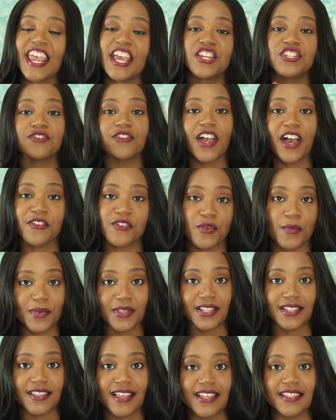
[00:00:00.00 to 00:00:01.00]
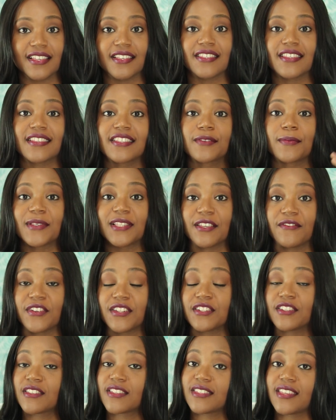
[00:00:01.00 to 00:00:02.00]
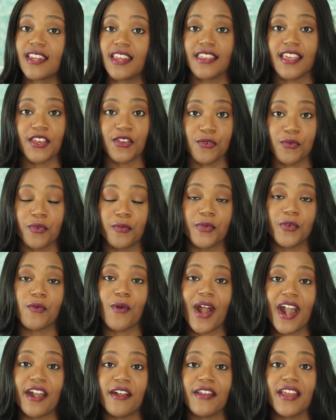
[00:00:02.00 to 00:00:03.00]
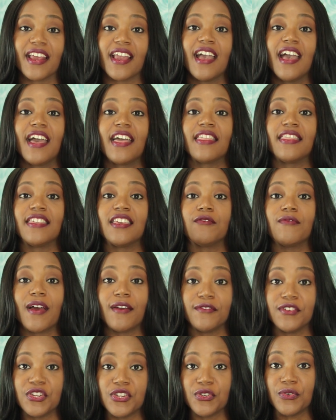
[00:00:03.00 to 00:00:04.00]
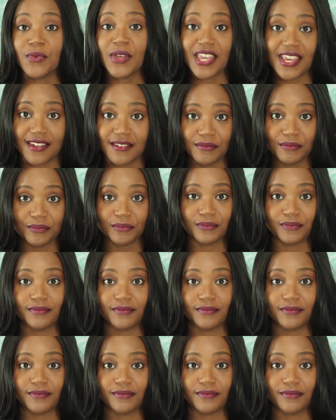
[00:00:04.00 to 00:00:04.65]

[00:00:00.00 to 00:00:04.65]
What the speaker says: and you've gotten your business license specific to the city that you will be acquiring the revenue in.